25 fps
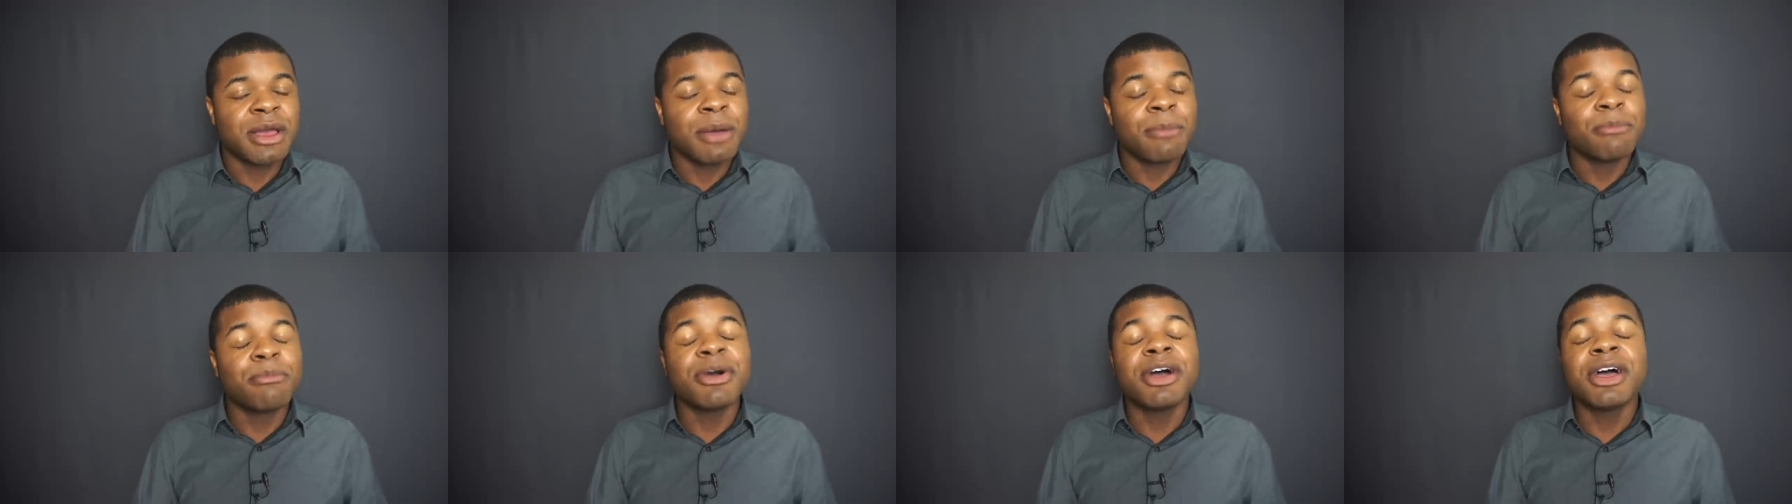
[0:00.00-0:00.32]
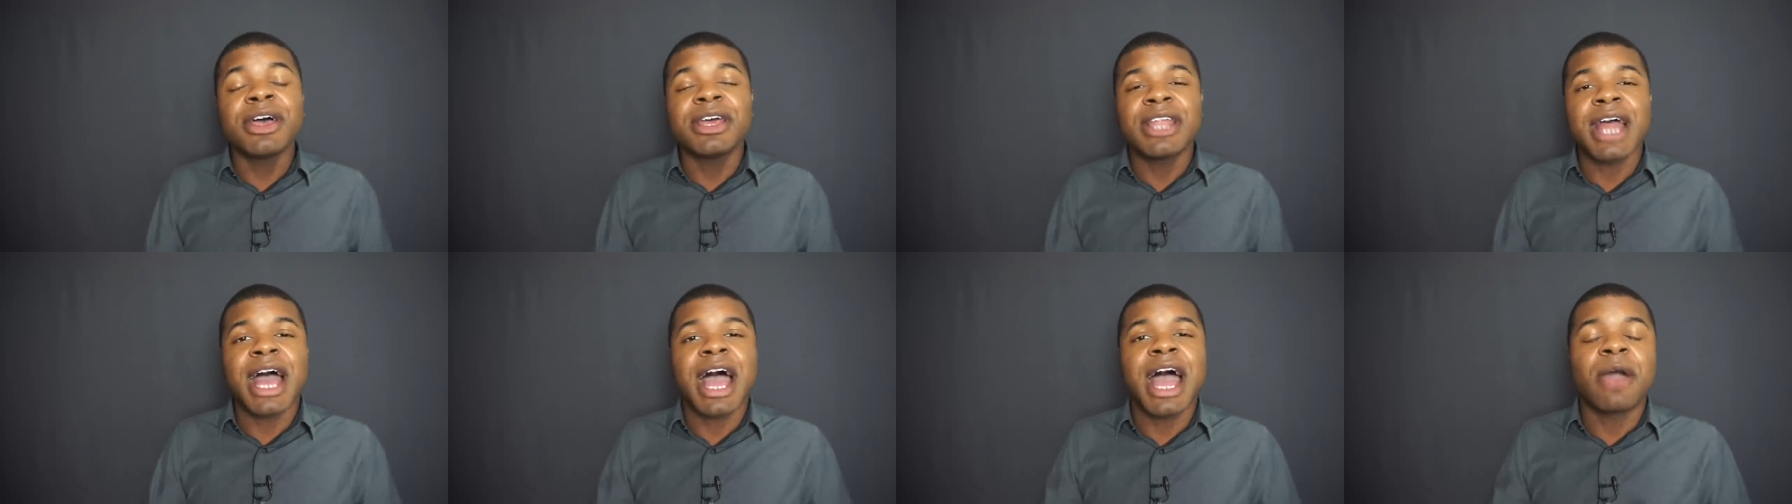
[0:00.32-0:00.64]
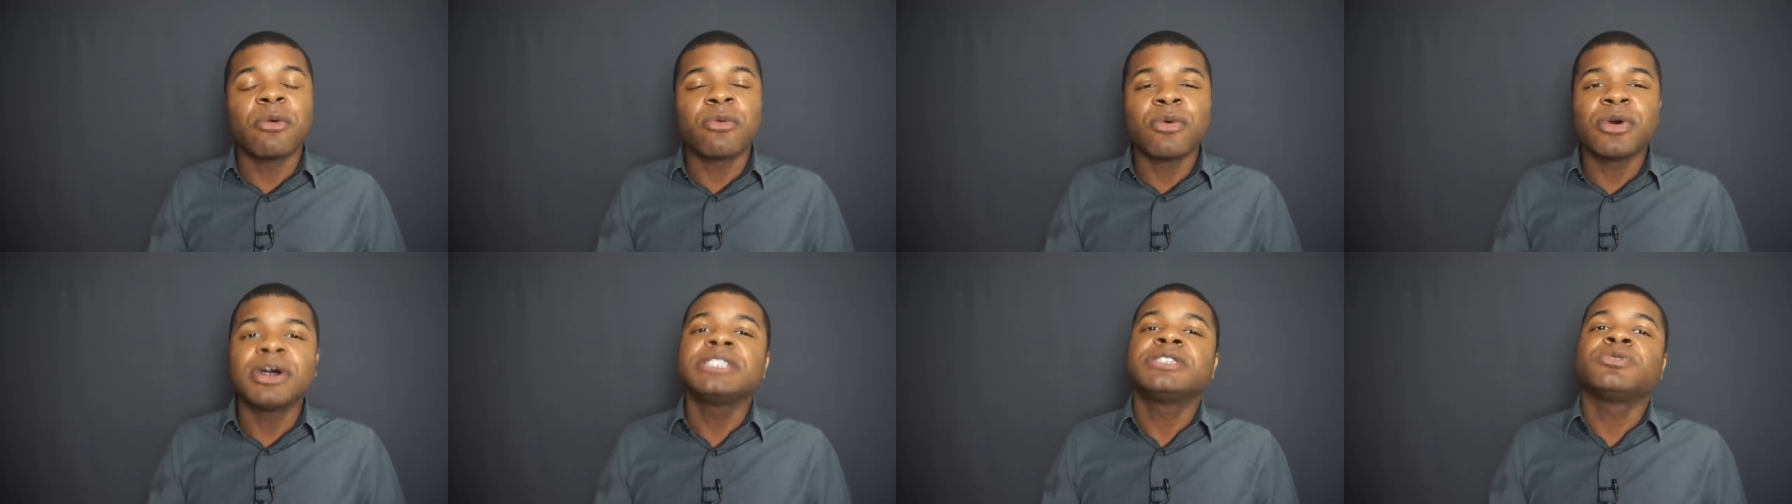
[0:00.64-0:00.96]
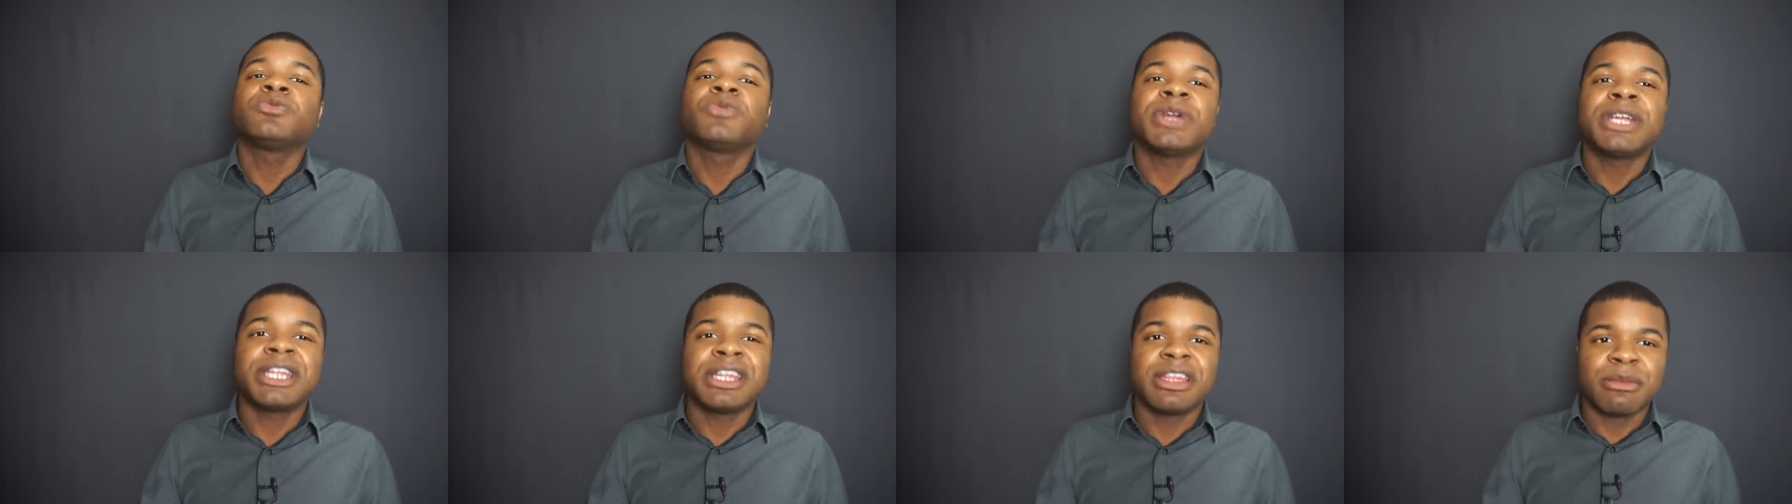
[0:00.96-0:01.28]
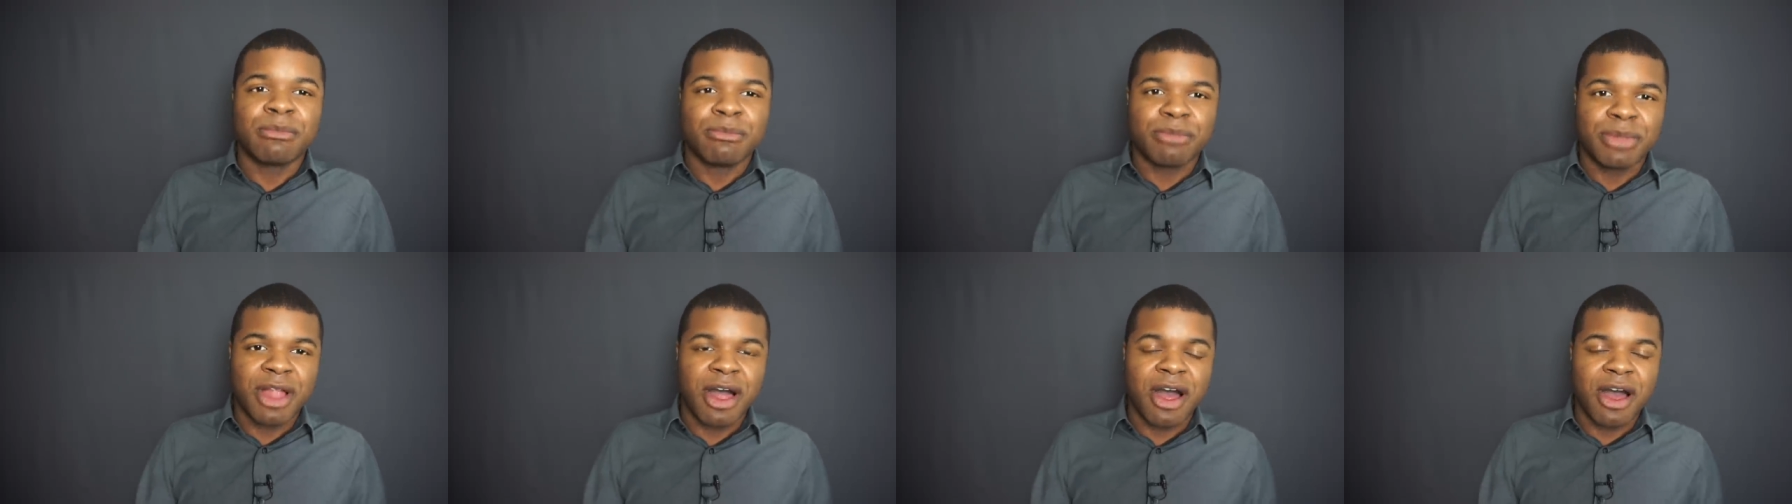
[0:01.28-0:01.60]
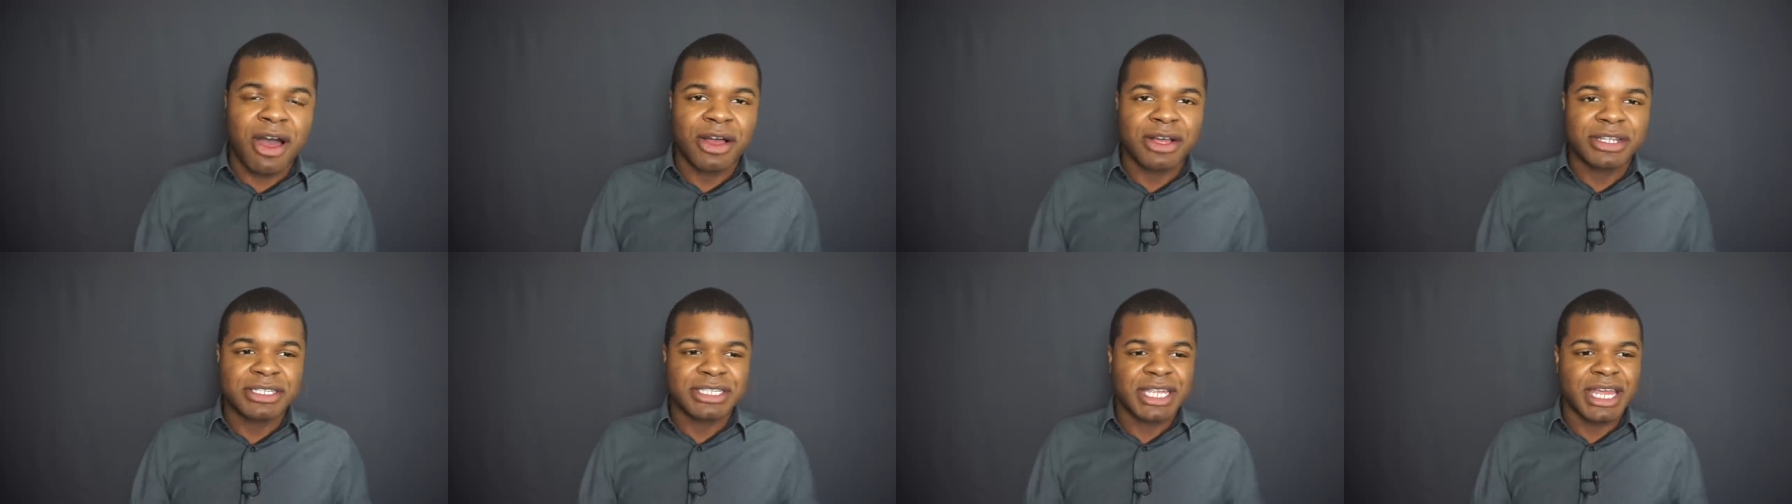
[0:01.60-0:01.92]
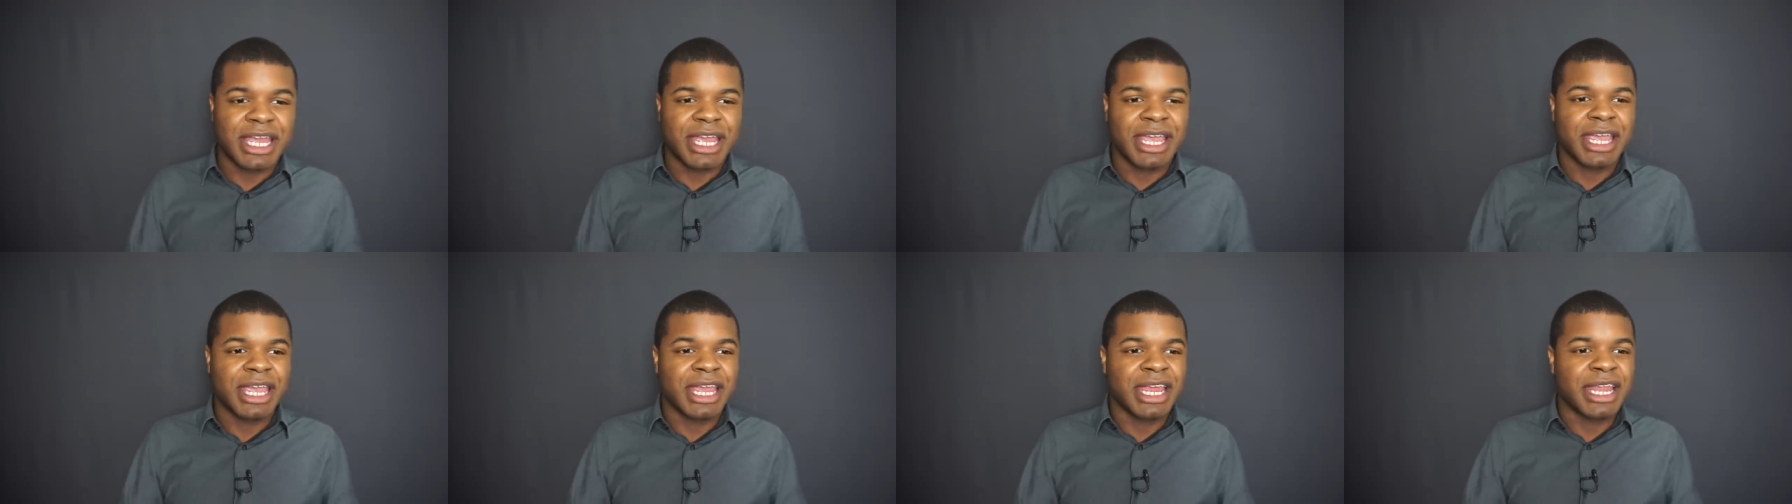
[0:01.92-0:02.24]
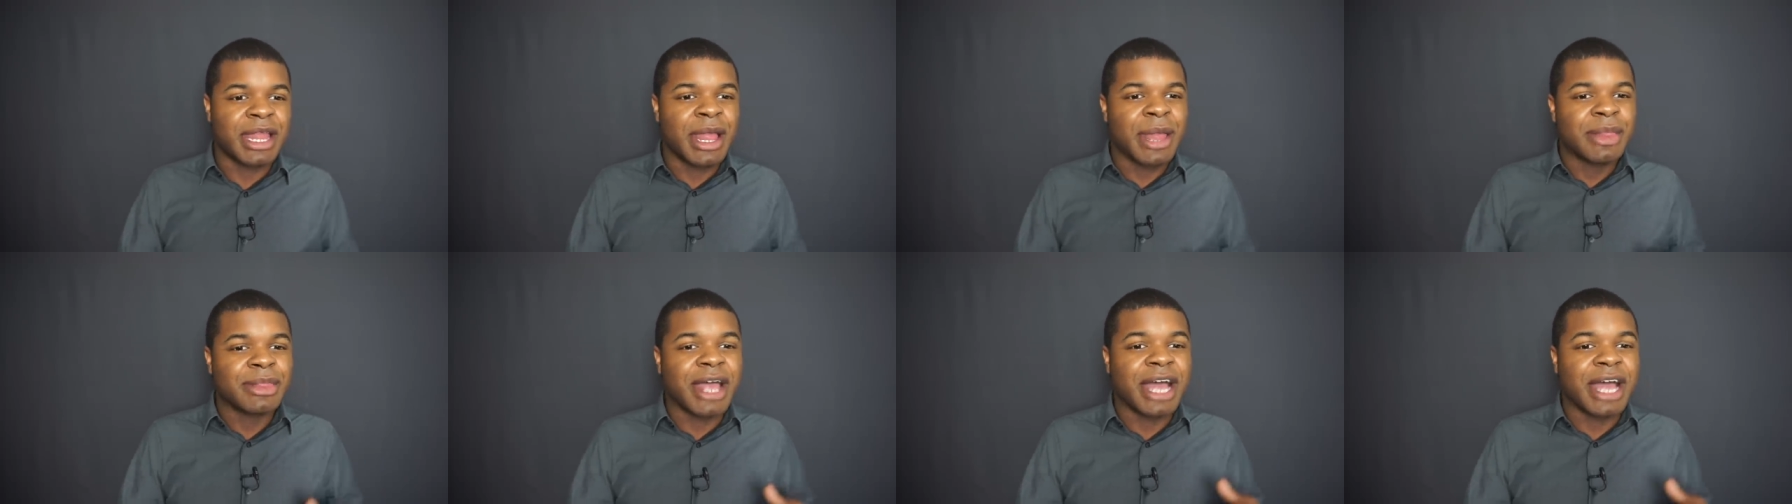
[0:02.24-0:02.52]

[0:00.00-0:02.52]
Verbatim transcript: but I was reading blogs and